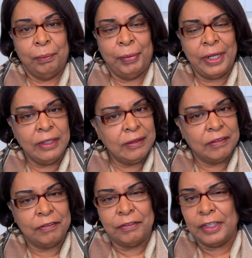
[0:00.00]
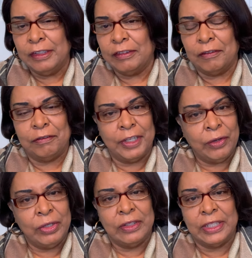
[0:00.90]
But it's a
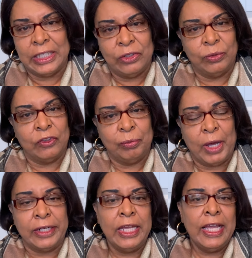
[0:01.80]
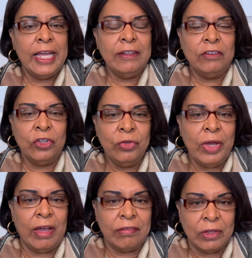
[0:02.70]
very dangerous spot. And so you
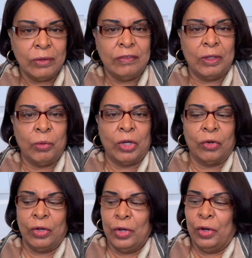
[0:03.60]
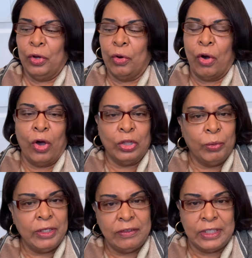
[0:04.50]
have those that want to go all the
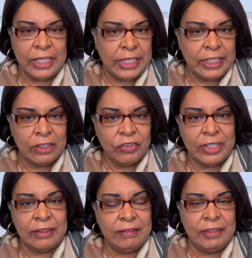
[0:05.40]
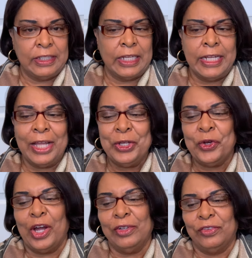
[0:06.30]
way to the edge and sit. And, you
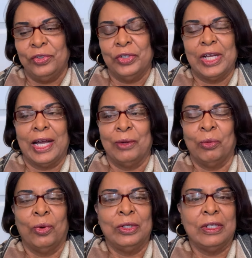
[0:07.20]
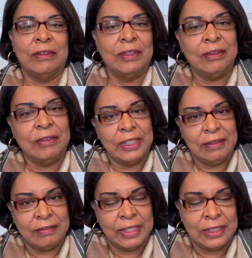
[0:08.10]
know, our tour guide warned us.
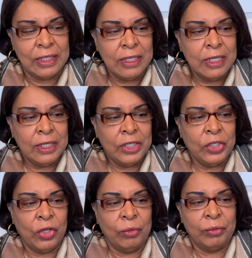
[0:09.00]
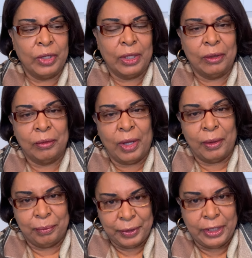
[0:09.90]
He said, you know,
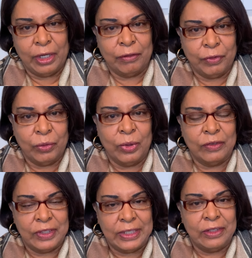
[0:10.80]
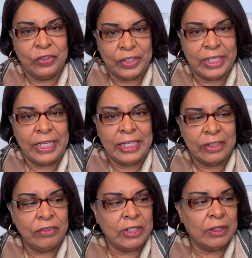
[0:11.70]
be careful going to the
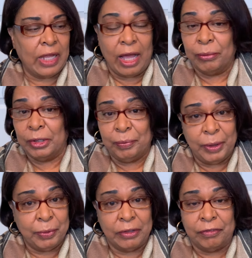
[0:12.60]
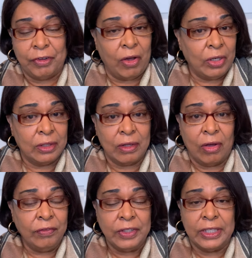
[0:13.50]
edge and how many people have fallen
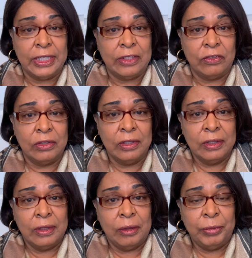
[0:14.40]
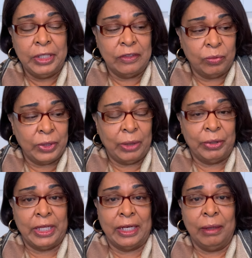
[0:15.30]
off the edge. Because when they
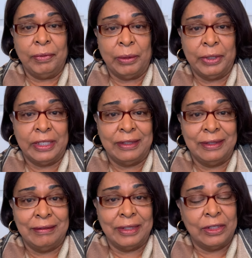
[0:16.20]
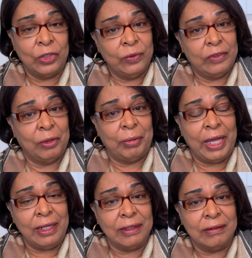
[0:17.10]
would get up, they would get dizzy and lose their
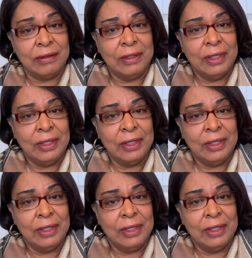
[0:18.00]
balance.